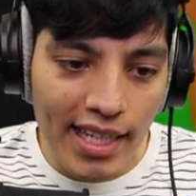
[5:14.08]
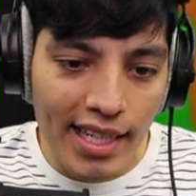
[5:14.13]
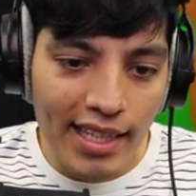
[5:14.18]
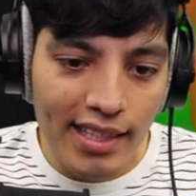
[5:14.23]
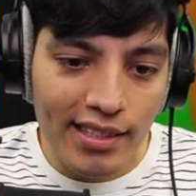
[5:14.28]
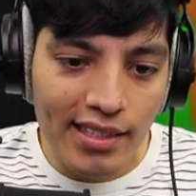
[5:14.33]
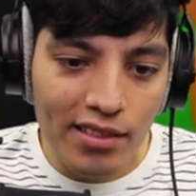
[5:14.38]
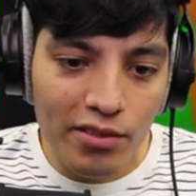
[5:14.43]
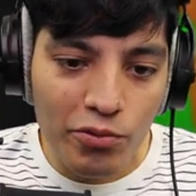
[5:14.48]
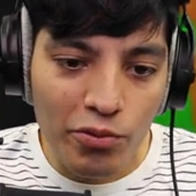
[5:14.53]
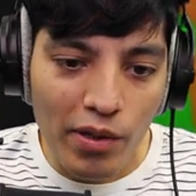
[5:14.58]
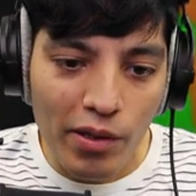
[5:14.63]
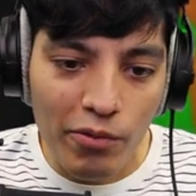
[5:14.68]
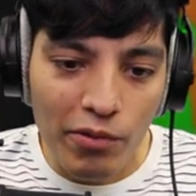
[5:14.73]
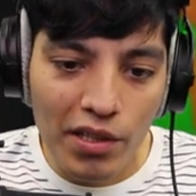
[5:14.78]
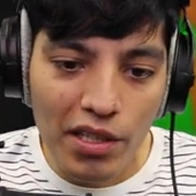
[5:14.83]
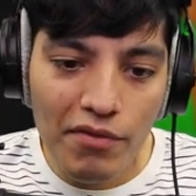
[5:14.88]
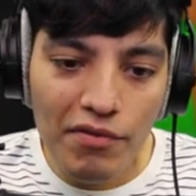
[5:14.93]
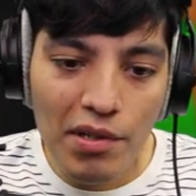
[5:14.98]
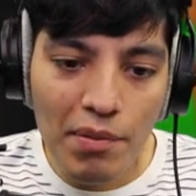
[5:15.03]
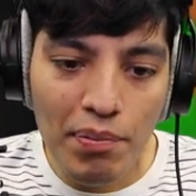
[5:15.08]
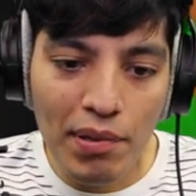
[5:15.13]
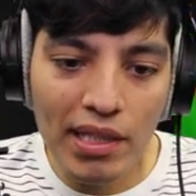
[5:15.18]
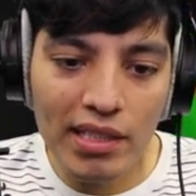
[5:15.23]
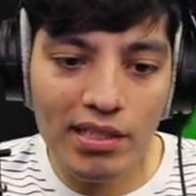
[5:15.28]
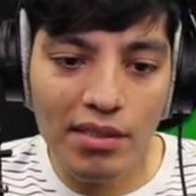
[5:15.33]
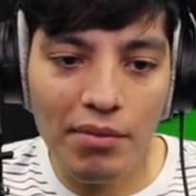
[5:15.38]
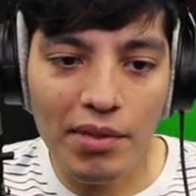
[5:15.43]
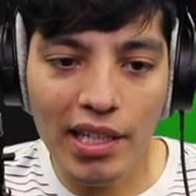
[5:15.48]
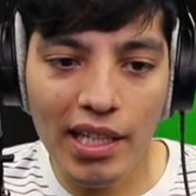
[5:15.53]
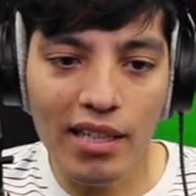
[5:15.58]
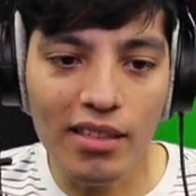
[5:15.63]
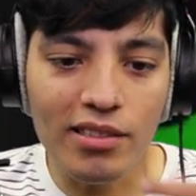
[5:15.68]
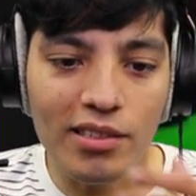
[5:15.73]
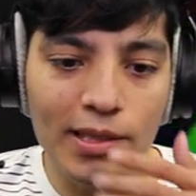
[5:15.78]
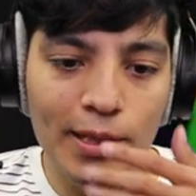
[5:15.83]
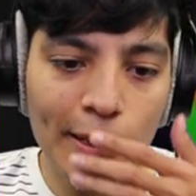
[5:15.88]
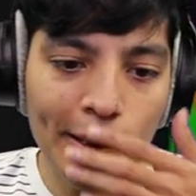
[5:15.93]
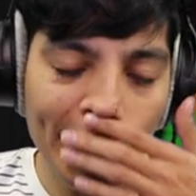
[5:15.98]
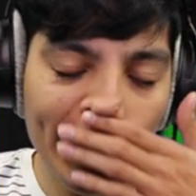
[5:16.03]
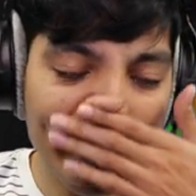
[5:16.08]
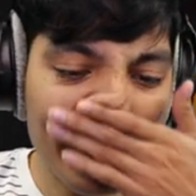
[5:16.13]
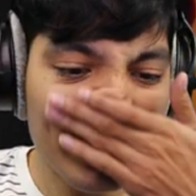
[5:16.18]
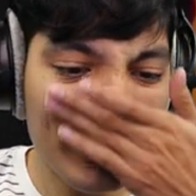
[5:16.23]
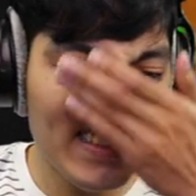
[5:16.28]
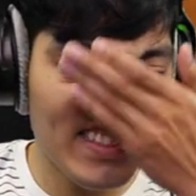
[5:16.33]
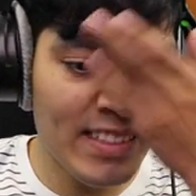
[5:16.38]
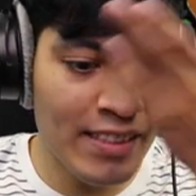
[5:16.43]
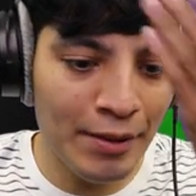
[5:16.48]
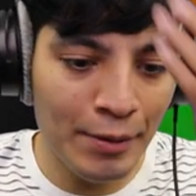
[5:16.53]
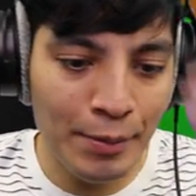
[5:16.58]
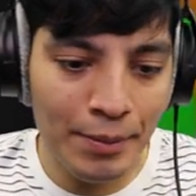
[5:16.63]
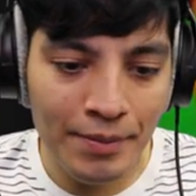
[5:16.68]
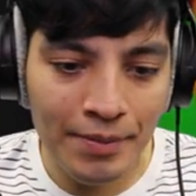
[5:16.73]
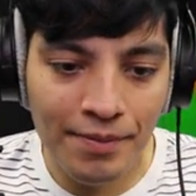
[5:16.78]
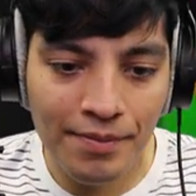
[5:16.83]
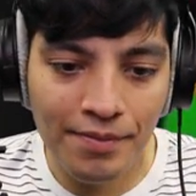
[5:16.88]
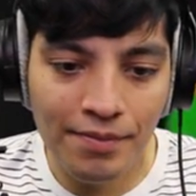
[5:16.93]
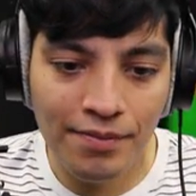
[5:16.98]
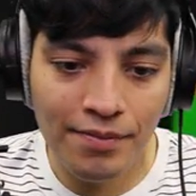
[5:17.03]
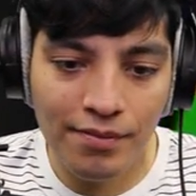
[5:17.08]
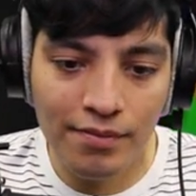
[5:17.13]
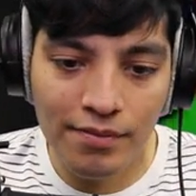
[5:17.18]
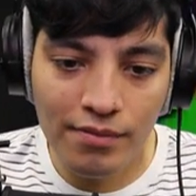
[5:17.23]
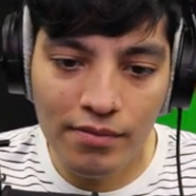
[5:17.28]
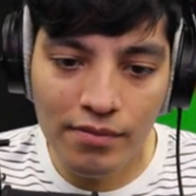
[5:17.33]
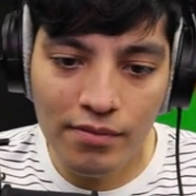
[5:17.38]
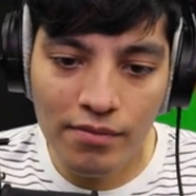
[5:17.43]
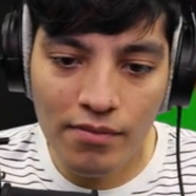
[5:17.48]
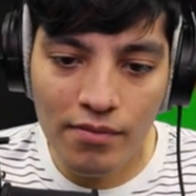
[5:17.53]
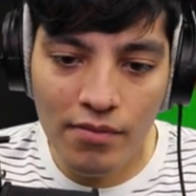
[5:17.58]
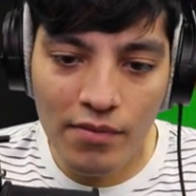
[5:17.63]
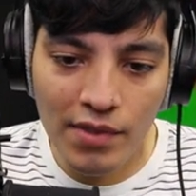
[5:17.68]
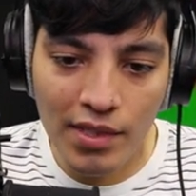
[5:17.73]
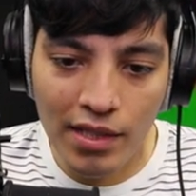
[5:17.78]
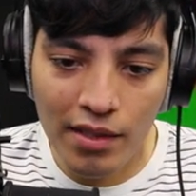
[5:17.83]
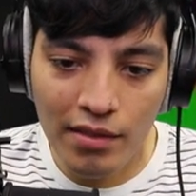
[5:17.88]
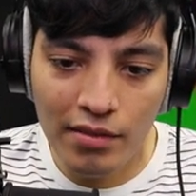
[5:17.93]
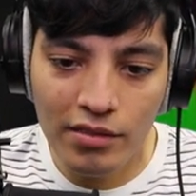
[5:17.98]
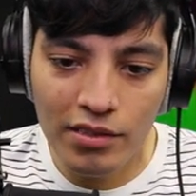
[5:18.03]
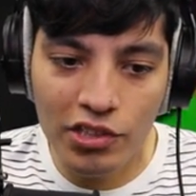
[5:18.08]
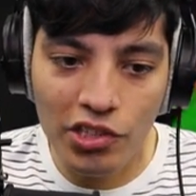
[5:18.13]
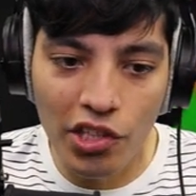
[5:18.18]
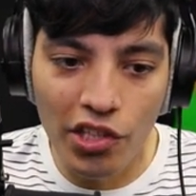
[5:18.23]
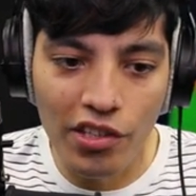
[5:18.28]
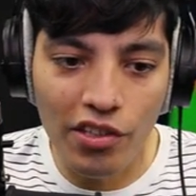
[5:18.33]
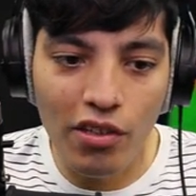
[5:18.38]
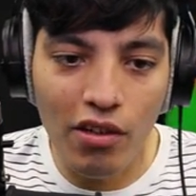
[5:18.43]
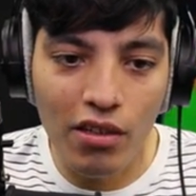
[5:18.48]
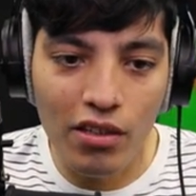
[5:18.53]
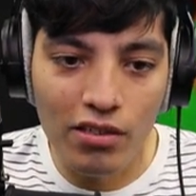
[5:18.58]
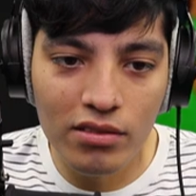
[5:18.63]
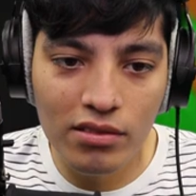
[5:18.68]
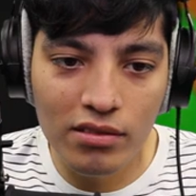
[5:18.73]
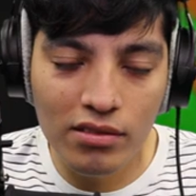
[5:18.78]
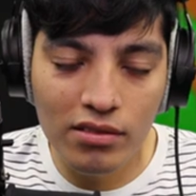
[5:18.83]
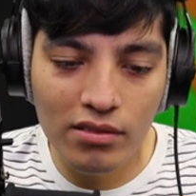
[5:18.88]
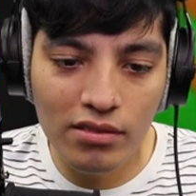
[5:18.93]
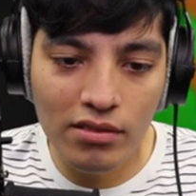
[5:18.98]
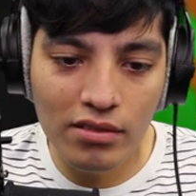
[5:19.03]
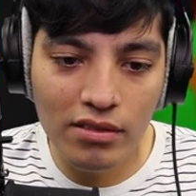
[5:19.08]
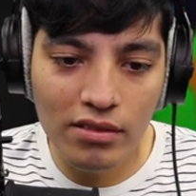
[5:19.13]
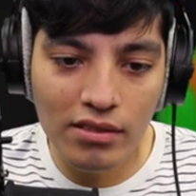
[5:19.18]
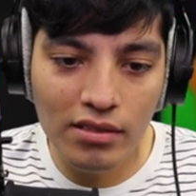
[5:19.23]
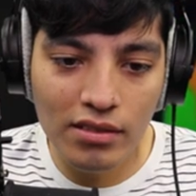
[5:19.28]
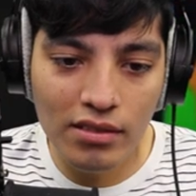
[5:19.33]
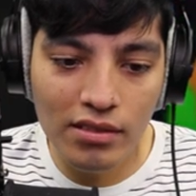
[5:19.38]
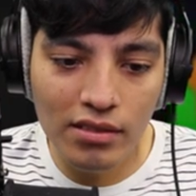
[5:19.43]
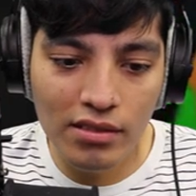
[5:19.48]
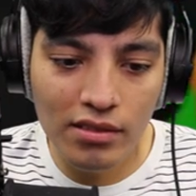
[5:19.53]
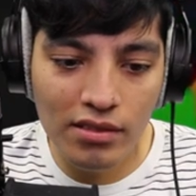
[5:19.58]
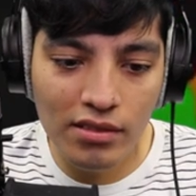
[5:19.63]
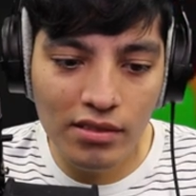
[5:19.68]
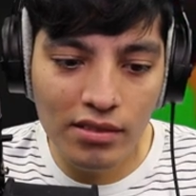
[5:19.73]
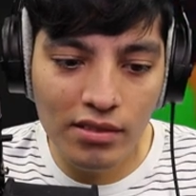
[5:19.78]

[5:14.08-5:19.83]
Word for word: The X is right. What if we press something else? X marks the spot. Circle. The X. That's the